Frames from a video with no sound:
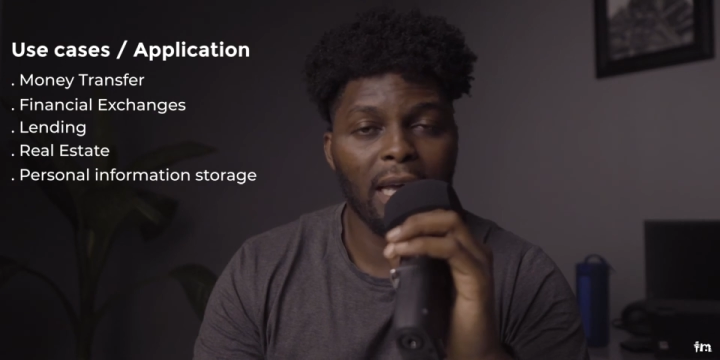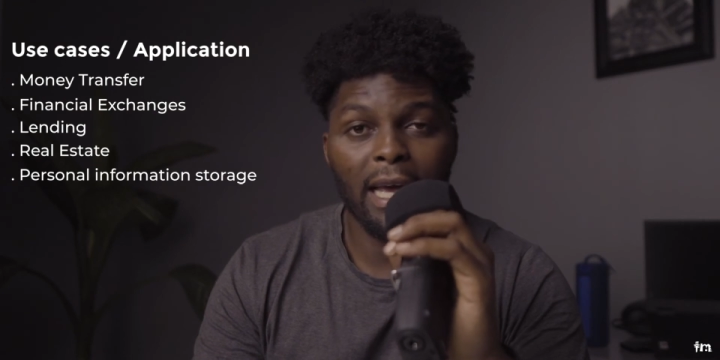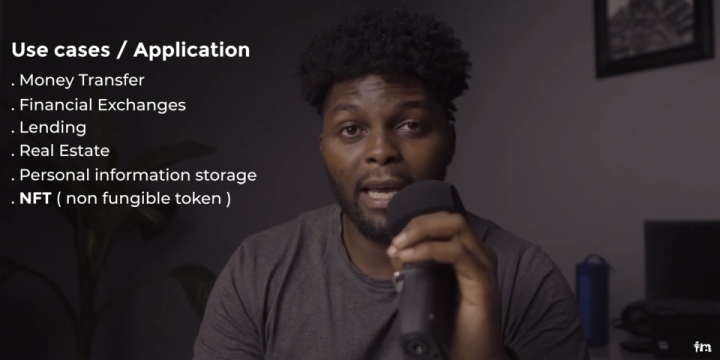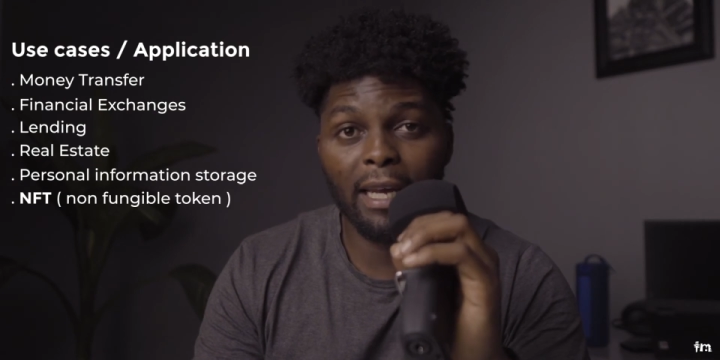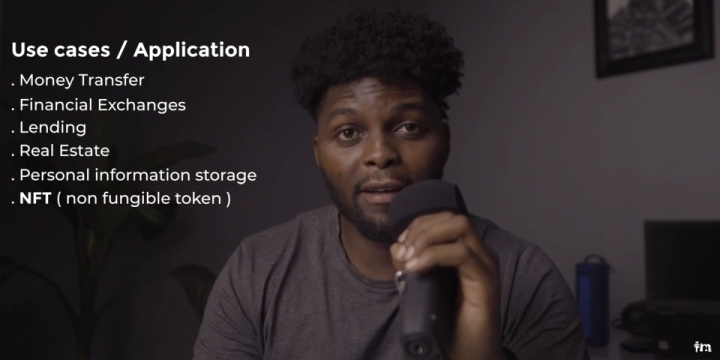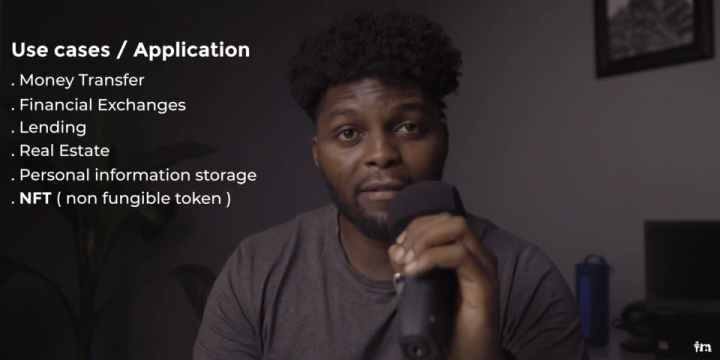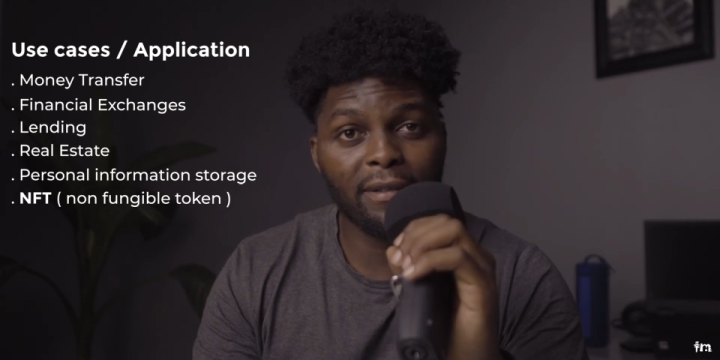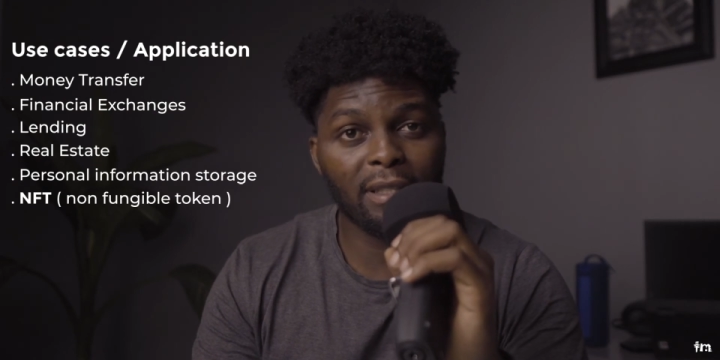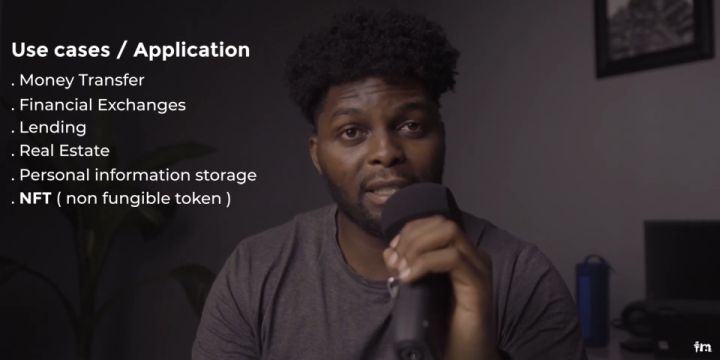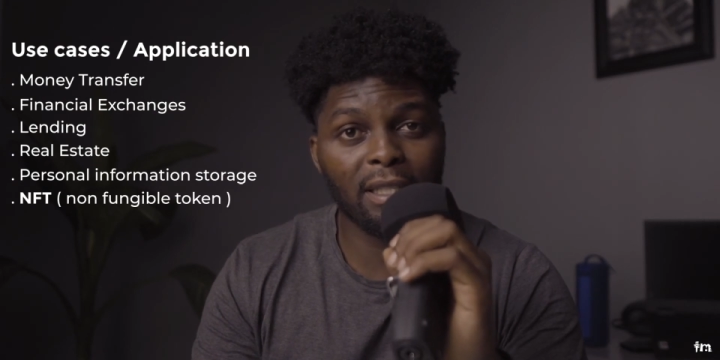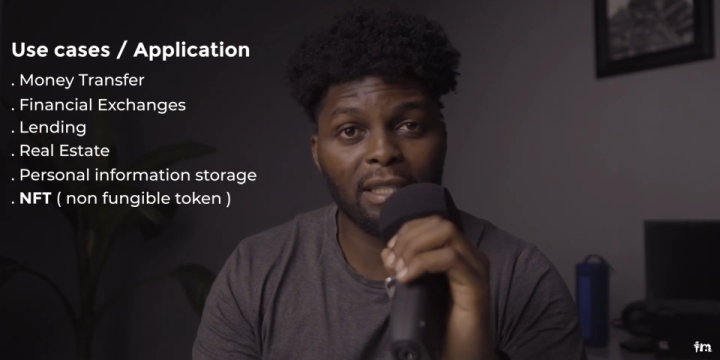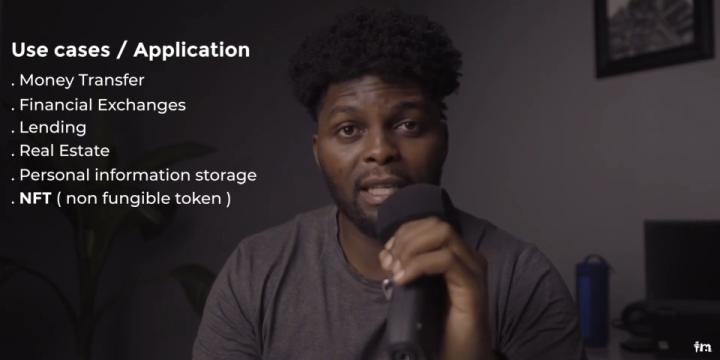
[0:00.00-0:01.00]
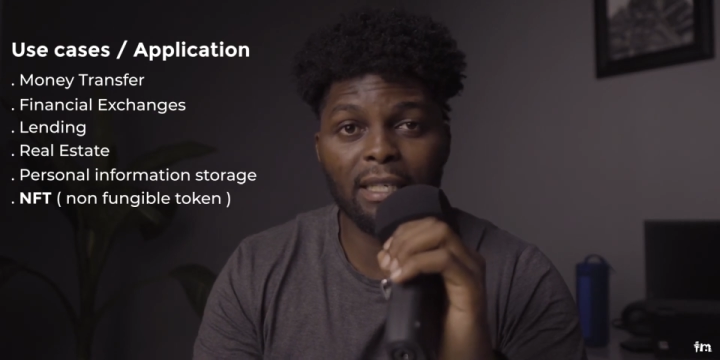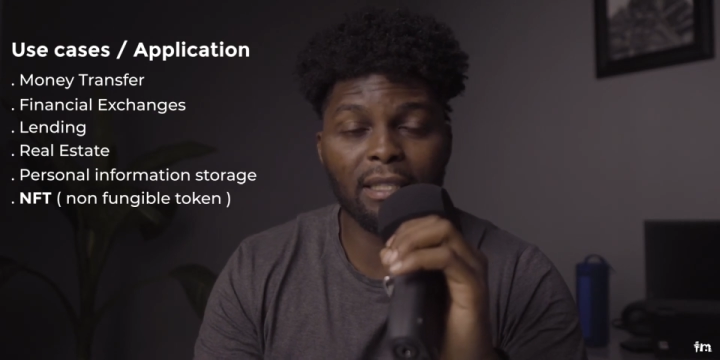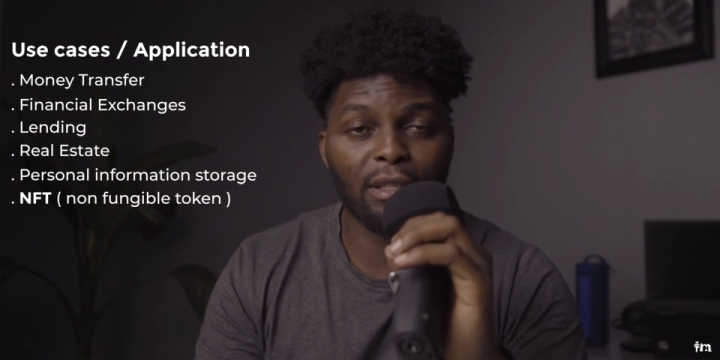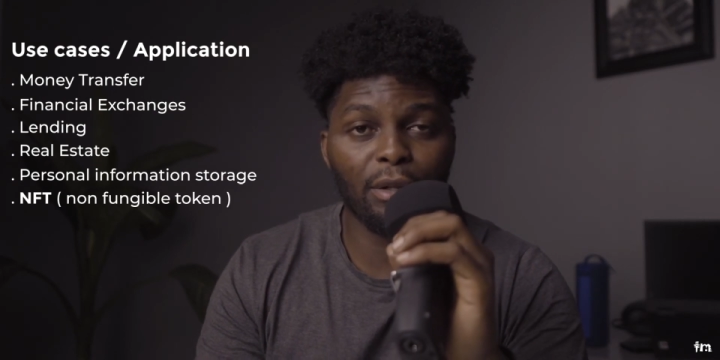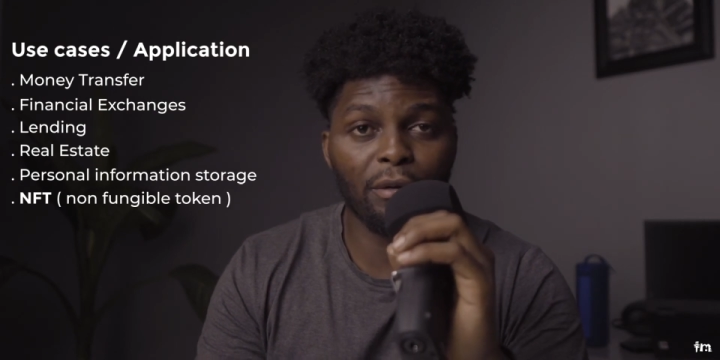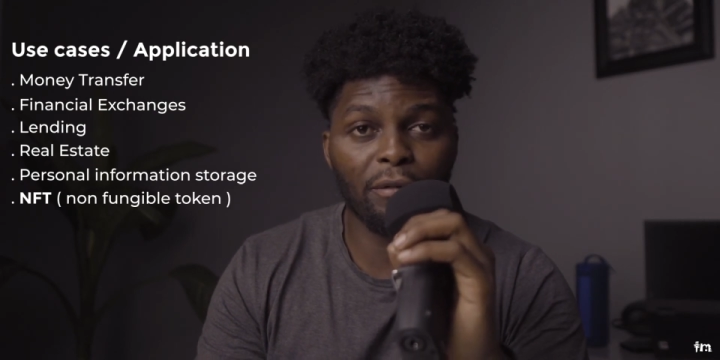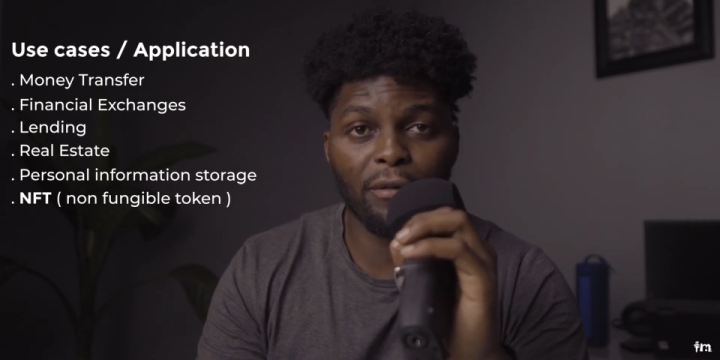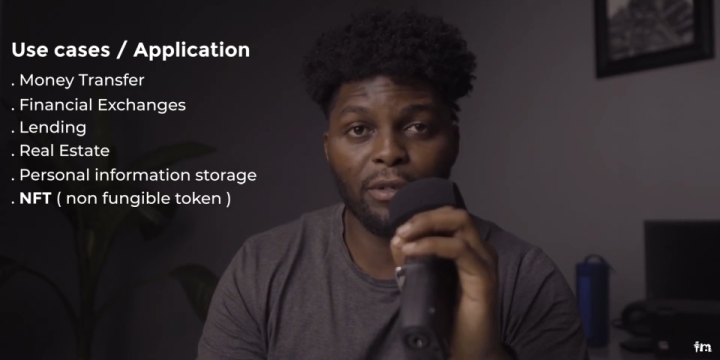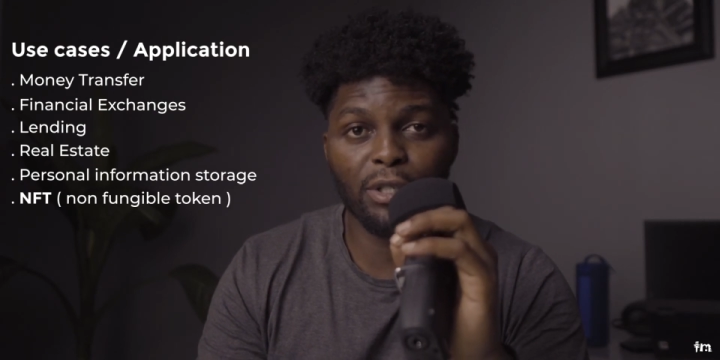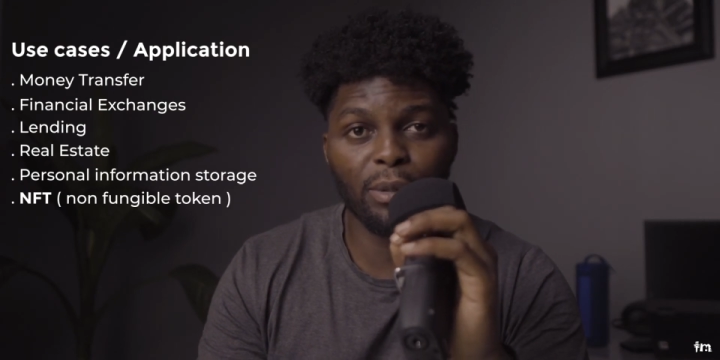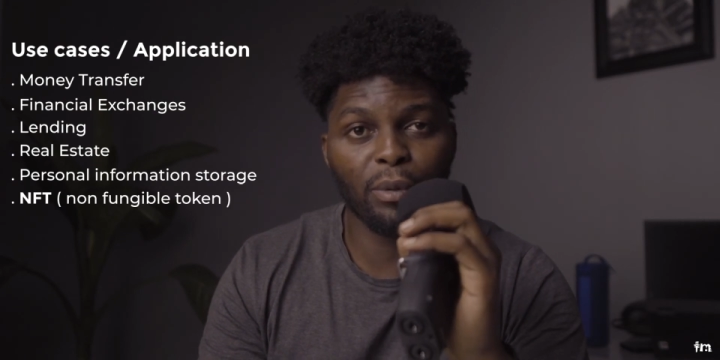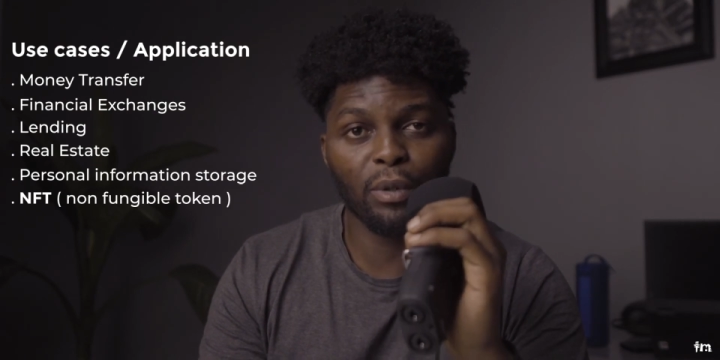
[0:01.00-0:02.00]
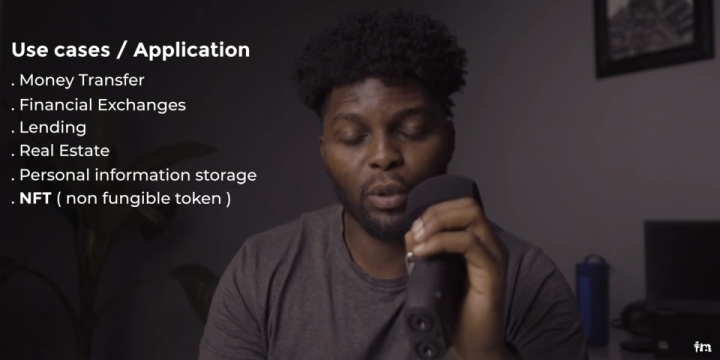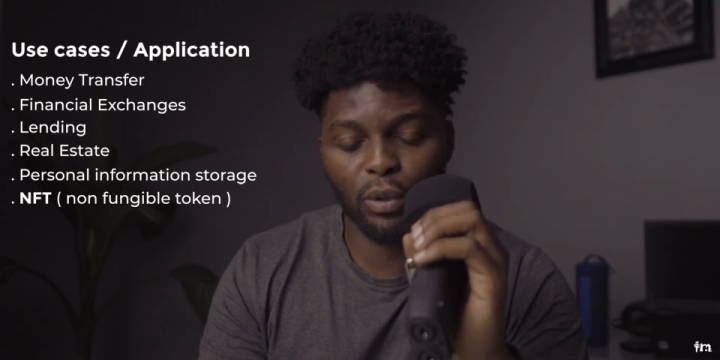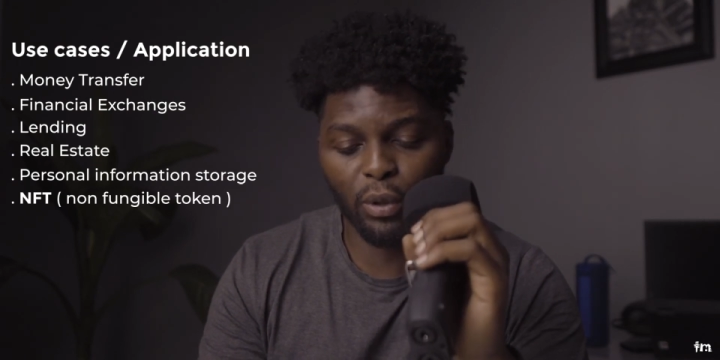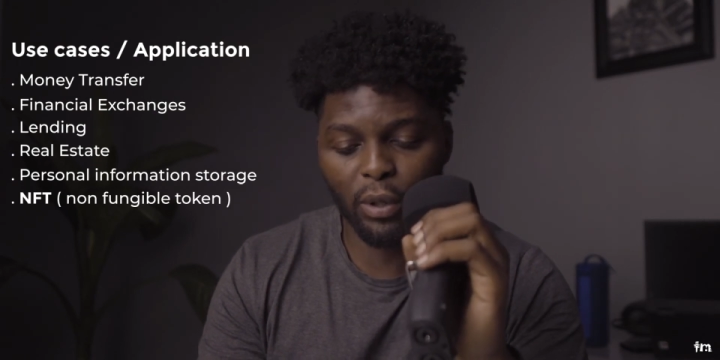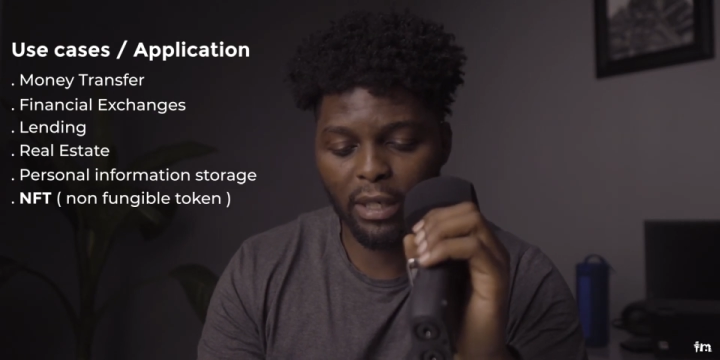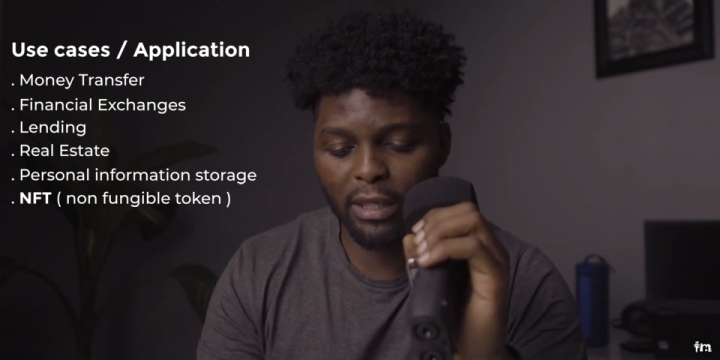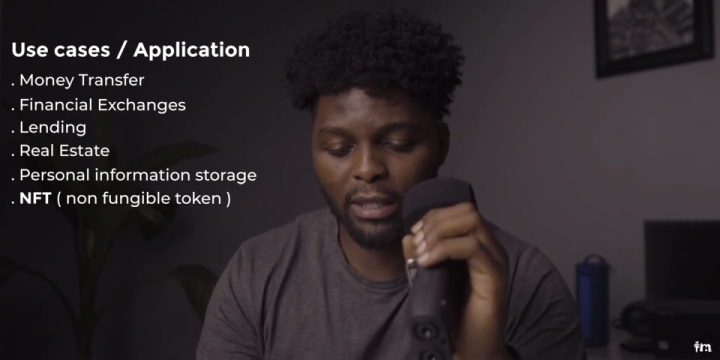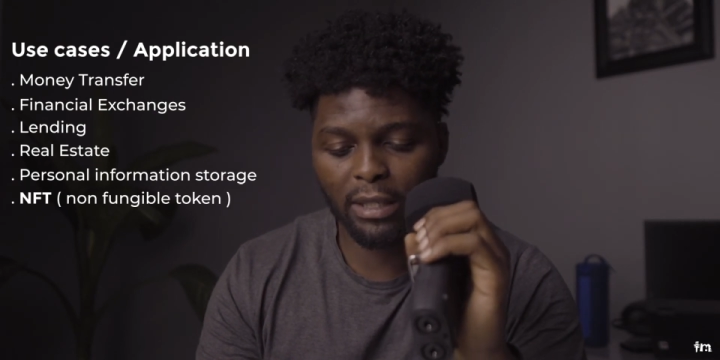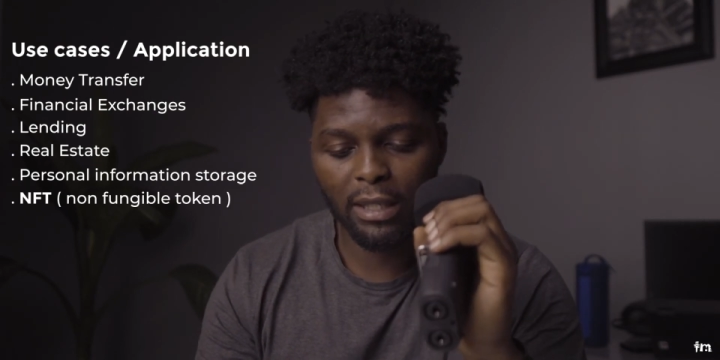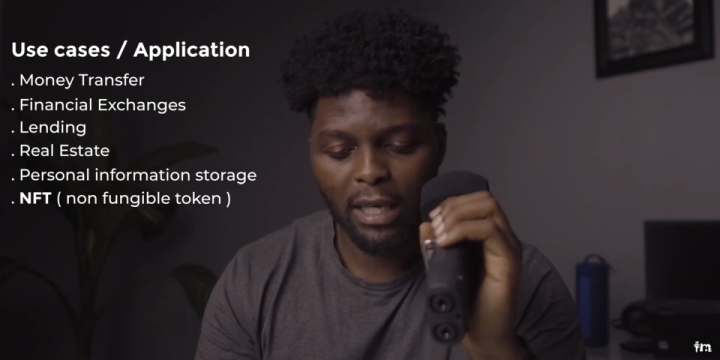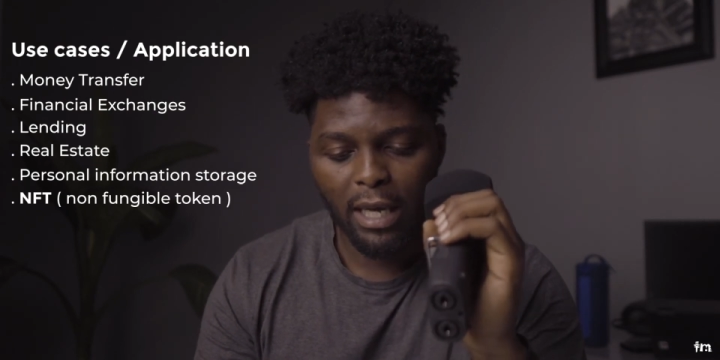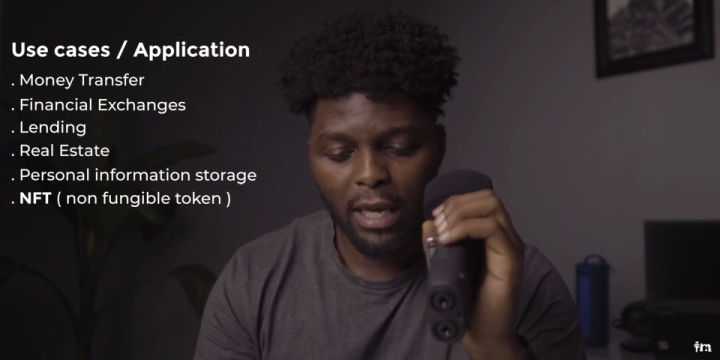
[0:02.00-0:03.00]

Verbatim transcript: NFTs, that's the non fungible tokens,